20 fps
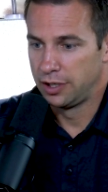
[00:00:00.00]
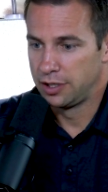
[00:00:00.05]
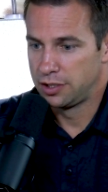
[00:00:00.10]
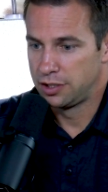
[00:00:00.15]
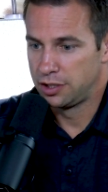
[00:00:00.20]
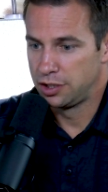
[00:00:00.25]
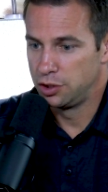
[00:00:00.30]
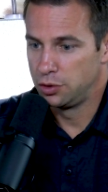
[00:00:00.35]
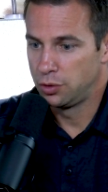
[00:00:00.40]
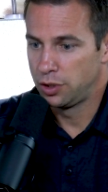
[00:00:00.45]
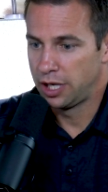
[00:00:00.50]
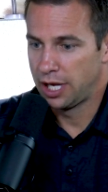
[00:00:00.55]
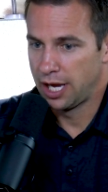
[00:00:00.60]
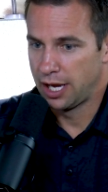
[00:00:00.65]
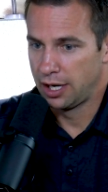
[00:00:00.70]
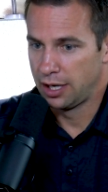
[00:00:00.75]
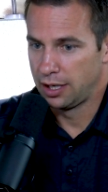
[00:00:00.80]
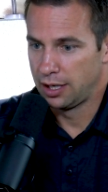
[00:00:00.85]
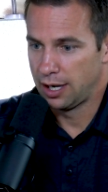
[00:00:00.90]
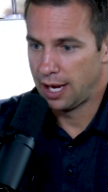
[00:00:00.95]
is you
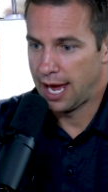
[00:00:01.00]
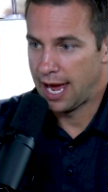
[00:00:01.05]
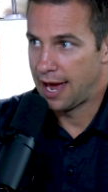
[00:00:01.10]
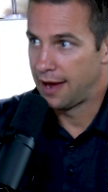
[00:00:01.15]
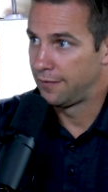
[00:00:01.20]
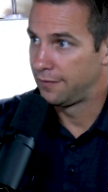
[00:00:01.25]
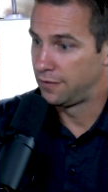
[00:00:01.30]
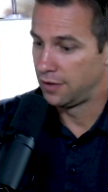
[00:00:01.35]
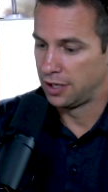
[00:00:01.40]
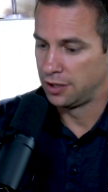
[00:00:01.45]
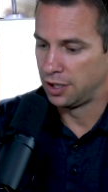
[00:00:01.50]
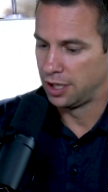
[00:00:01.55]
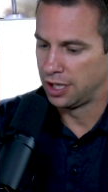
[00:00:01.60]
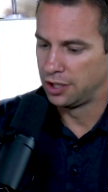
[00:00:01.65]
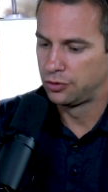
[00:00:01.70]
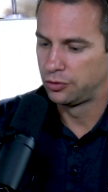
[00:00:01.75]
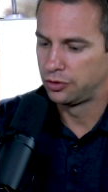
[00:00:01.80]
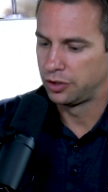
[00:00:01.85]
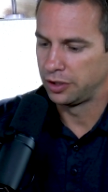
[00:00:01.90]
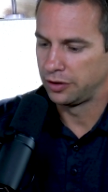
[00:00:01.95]
can have the
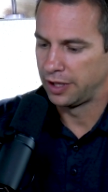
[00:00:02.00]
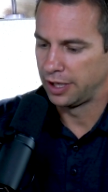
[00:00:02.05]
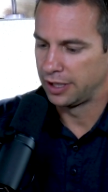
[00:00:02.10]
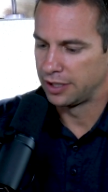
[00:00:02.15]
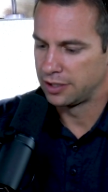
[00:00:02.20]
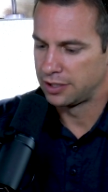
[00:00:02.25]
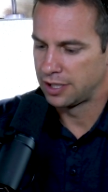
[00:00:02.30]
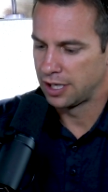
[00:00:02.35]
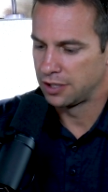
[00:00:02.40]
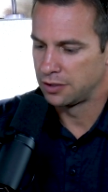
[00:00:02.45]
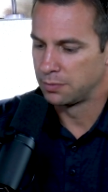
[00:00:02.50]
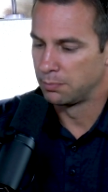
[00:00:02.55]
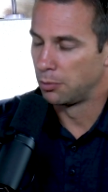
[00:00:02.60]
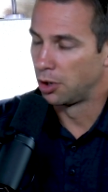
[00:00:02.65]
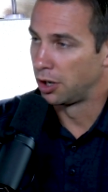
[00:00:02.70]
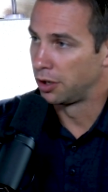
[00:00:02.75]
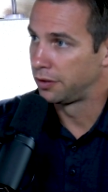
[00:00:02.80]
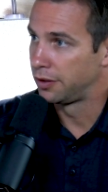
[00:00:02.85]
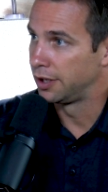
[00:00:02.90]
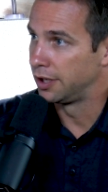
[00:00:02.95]
interesting thing. It says
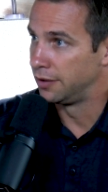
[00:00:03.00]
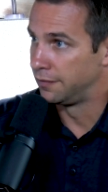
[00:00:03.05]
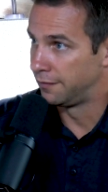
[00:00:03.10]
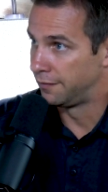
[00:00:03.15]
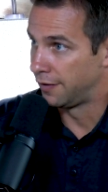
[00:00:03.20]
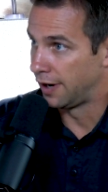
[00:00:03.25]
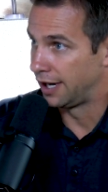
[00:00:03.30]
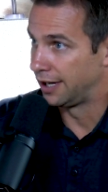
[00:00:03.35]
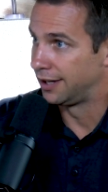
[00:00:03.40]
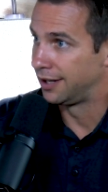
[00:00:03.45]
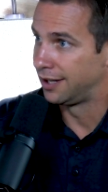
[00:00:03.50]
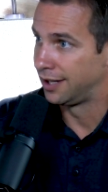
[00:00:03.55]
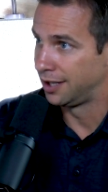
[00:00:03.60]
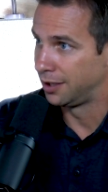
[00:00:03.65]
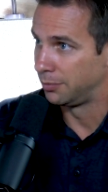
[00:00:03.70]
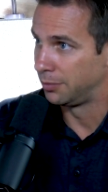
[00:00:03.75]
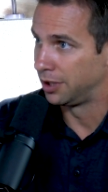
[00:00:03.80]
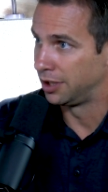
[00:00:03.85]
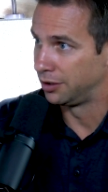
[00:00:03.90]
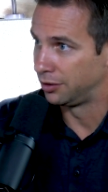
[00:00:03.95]
Martha invited
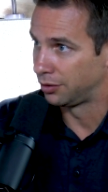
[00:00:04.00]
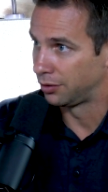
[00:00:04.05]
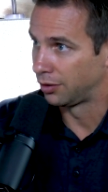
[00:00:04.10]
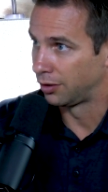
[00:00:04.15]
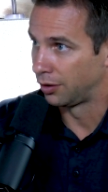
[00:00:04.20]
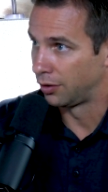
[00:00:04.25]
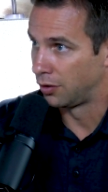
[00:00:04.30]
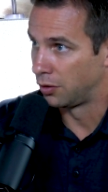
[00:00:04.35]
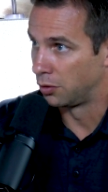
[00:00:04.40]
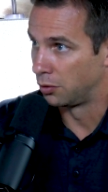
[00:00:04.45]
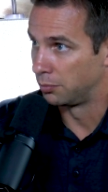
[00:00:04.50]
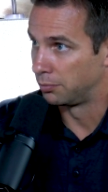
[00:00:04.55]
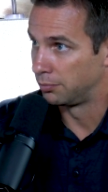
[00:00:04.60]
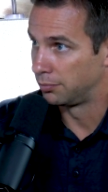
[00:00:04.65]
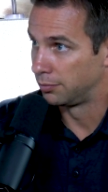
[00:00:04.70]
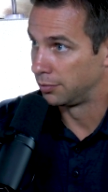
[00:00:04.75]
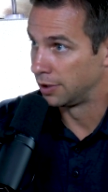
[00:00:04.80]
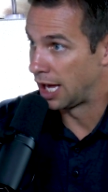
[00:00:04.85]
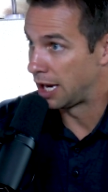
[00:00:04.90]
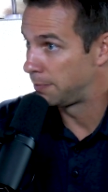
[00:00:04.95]
him into her home.
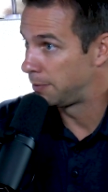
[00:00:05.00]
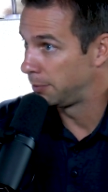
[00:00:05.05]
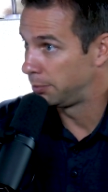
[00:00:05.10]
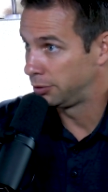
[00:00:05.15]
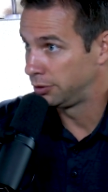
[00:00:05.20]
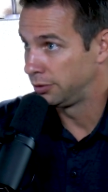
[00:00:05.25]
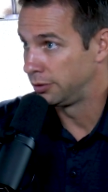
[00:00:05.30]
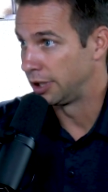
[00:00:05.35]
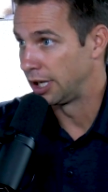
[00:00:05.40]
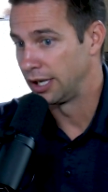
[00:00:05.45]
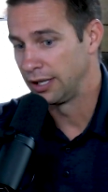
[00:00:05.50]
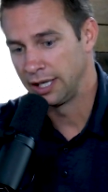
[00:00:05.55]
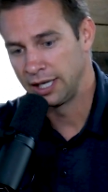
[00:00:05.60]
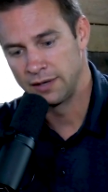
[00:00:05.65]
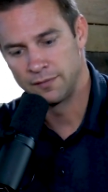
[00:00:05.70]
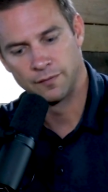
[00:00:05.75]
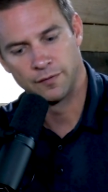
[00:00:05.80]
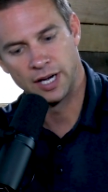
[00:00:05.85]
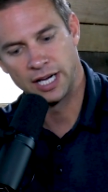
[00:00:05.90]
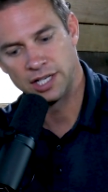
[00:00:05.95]
Mm-hmm. A lot of people do that. They
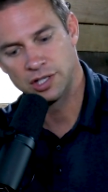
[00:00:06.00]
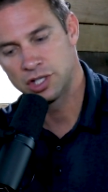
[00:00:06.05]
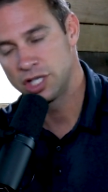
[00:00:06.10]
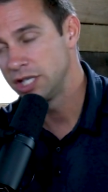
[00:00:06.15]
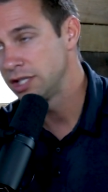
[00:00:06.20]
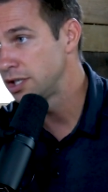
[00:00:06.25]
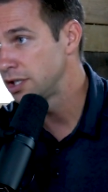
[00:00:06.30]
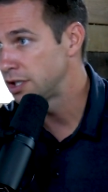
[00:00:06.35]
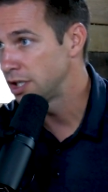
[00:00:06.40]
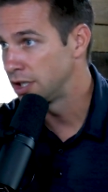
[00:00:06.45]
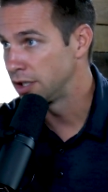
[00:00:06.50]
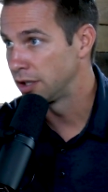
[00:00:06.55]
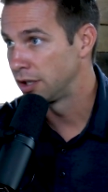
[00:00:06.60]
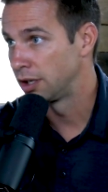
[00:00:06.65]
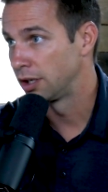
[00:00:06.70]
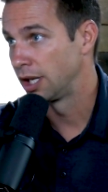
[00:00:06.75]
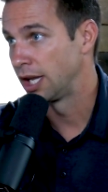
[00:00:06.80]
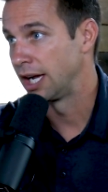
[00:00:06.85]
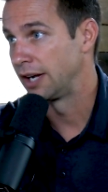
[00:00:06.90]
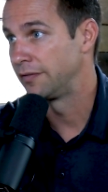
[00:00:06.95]
invite mm-hmm. Jesus into
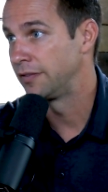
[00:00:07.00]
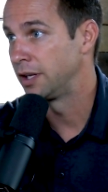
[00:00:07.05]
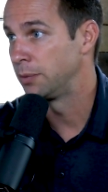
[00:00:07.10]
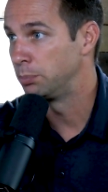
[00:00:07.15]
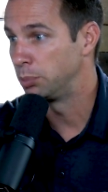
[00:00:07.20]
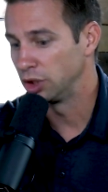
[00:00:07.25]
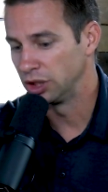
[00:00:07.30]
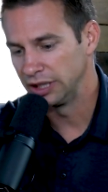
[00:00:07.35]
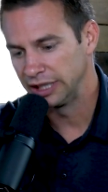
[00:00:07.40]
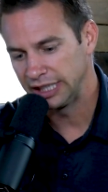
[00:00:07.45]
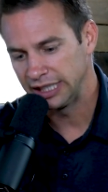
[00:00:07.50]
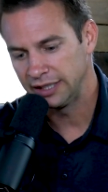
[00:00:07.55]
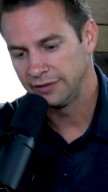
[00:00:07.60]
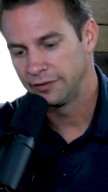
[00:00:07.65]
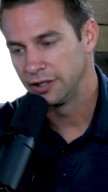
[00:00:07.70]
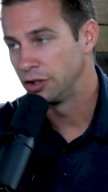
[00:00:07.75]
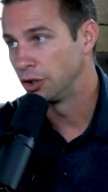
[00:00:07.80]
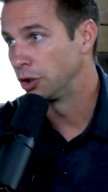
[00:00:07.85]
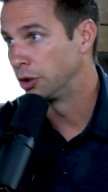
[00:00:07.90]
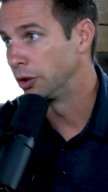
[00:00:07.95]
their life. They believe
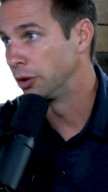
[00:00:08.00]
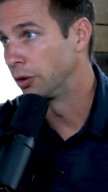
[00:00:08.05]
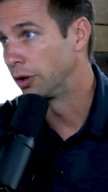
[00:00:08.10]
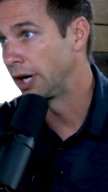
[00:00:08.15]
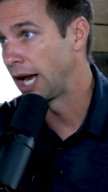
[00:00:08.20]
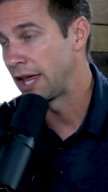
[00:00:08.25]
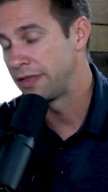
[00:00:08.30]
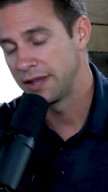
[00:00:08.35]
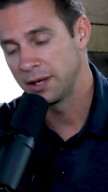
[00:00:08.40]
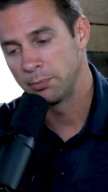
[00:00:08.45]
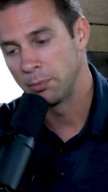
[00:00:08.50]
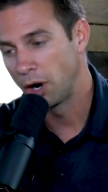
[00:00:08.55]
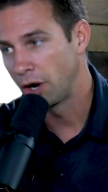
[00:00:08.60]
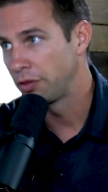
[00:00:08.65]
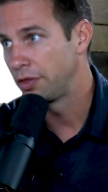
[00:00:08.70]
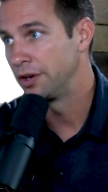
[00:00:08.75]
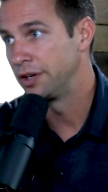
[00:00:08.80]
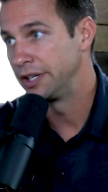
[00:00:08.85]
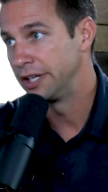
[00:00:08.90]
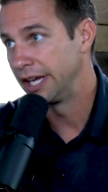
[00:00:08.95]
in the Lord. I think
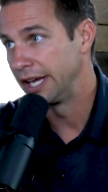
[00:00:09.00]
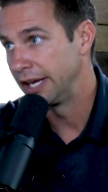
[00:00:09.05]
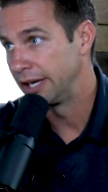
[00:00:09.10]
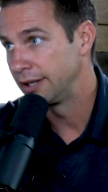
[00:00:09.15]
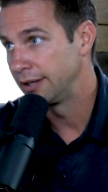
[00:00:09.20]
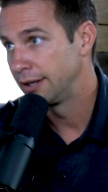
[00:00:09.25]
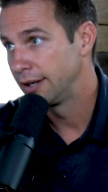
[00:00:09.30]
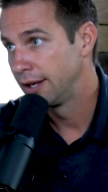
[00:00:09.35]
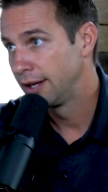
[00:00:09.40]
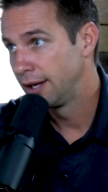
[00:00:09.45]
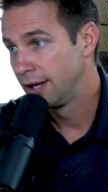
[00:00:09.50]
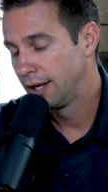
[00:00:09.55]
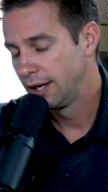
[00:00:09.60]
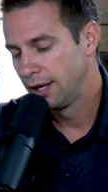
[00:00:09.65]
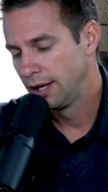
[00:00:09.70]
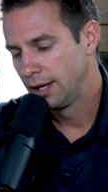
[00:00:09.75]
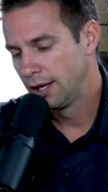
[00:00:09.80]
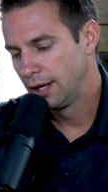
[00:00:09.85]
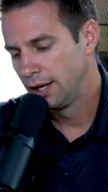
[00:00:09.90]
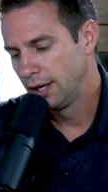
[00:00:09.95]
Martha did.
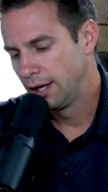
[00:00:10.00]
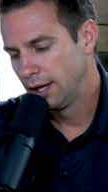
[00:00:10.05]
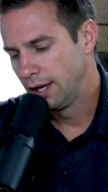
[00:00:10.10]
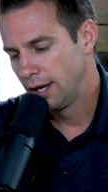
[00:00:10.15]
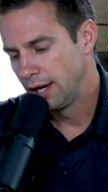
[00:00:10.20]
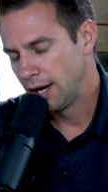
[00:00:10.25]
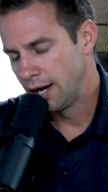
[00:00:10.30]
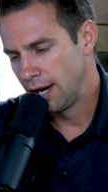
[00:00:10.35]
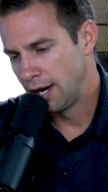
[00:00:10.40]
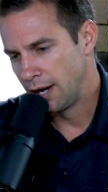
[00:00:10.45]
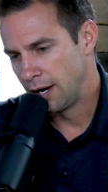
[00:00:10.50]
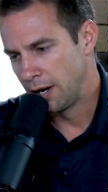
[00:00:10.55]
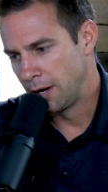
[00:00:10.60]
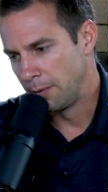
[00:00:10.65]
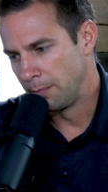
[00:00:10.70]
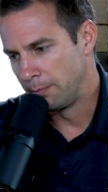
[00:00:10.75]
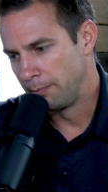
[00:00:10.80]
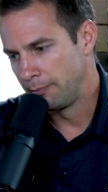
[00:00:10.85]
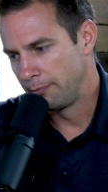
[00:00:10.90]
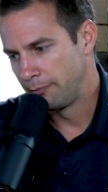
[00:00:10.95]

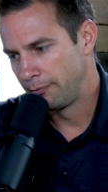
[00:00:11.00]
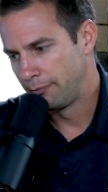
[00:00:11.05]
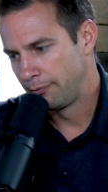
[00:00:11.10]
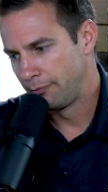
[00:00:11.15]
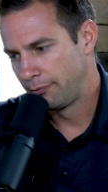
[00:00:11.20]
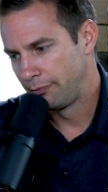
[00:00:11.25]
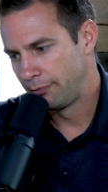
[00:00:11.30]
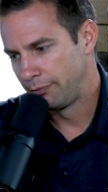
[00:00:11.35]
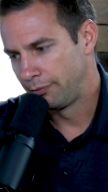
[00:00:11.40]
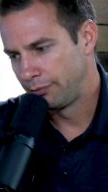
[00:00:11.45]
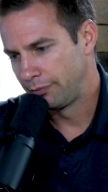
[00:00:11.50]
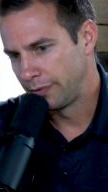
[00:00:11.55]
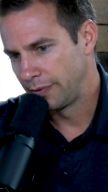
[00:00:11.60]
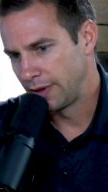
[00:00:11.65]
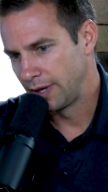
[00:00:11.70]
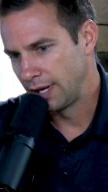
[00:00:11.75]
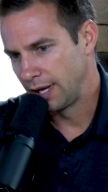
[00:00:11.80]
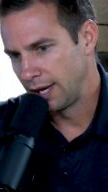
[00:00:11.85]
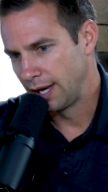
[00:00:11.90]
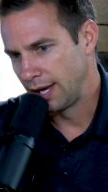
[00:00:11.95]
Um,
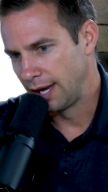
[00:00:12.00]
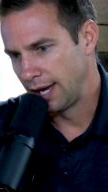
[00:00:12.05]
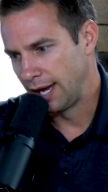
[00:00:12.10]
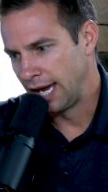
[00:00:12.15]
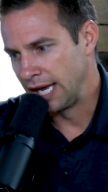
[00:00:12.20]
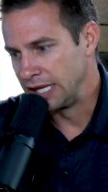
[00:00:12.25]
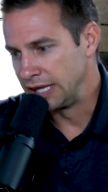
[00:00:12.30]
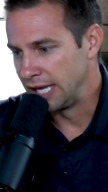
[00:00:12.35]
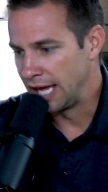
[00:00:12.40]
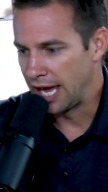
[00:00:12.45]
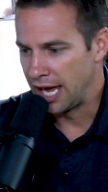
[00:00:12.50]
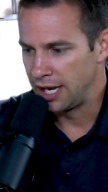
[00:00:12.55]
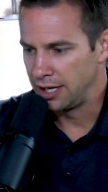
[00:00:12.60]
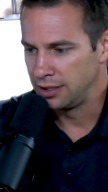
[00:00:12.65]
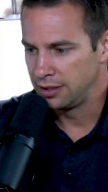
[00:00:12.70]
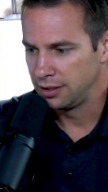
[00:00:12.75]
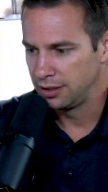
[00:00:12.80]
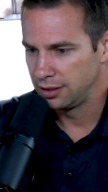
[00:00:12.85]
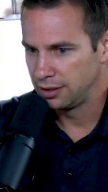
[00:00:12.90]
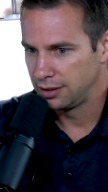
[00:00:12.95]
and
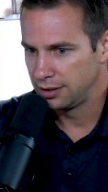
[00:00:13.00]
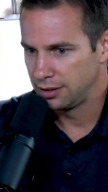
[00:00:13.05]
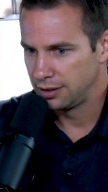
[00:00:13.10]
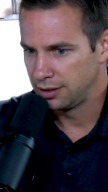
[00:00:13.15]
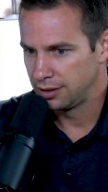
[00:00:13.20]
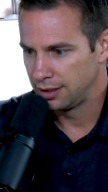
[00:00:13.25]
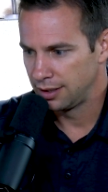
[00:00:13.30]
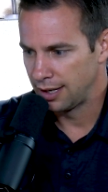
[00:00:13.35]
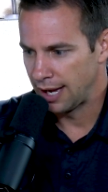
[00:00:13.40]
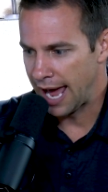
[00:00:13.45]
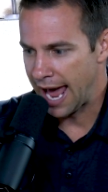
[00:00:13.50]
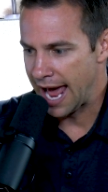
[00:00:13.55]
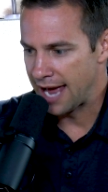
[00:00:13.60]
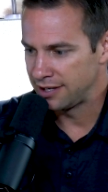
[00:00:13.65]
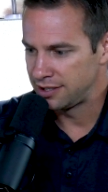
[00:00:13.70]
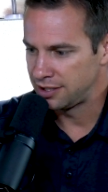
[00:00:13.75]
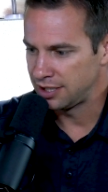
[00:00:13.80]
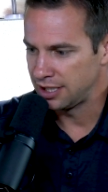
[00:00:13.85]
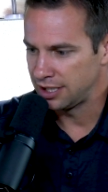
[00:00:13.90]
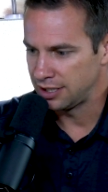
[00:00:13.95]
then
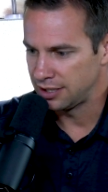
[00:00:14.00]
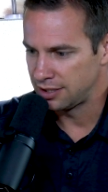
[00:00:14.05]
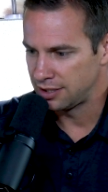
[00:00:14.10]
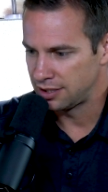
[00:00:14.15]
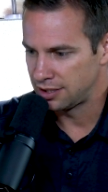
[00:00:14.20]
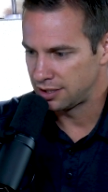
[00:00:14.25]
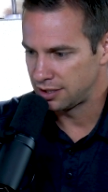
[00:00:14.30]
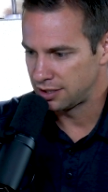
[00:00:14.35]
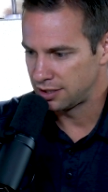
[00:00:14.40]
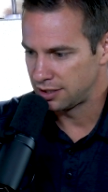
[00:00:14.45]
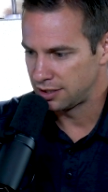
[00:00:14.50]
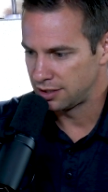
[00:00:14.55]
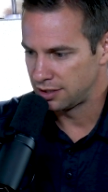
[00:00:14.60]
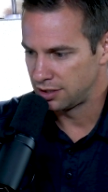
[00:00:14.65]
as he's